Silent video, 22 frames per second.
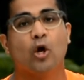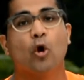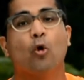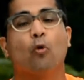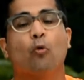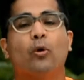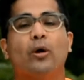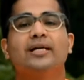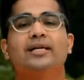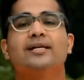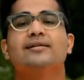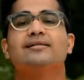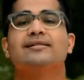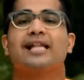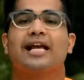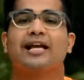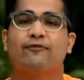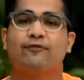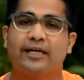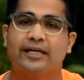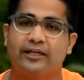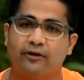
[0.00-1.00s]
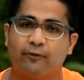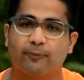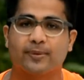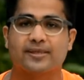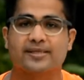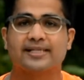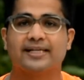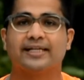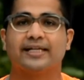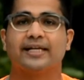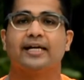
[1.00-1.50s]
What does lifeline
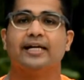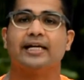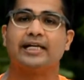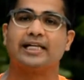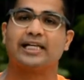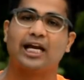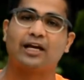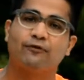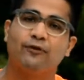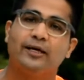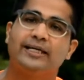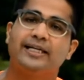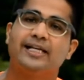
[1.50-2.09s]
represent? Lifeline